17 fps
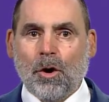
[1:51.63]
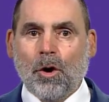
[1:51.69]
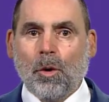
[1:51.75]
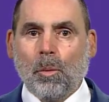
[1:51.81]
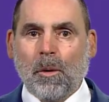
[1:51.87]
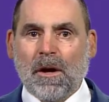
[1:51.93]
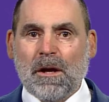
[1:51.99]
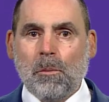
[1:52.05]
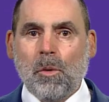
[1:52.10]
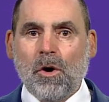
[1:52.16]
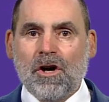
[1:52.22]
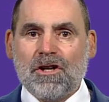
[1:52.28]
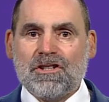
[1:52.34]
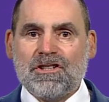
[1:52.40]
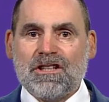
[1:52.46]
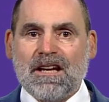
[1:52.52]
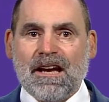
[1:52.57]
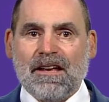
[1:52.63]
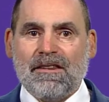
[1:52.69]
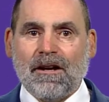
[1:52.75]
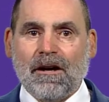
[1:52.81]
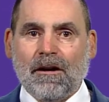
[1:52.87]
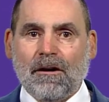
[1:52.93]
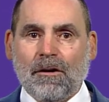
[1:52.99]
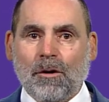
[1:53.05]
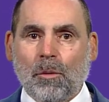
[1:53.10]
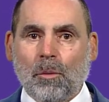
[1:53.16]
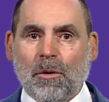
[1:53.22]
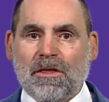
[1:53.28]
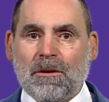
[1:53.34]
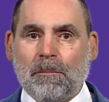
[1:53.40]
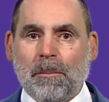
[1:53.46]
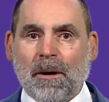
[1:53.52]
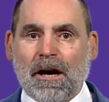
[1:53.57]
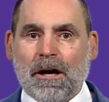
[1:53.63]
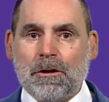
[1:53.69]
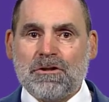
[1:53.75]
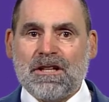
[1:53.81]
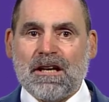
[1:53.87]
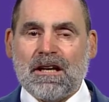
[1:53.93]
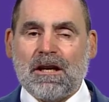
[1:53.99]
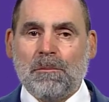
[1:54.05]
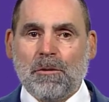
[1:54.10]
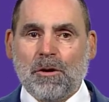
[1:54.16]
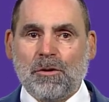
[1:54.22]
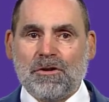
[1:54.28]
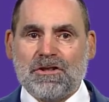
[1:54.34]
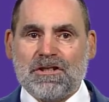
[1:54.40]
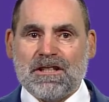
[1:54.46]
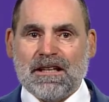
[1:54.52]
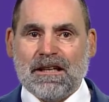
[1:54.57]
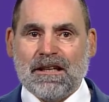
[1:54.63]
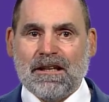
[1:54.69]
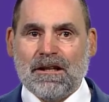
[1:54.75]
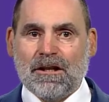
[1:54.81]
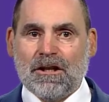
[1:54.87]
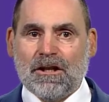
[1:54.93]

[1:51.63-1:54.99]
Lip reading: We work together with the biotech community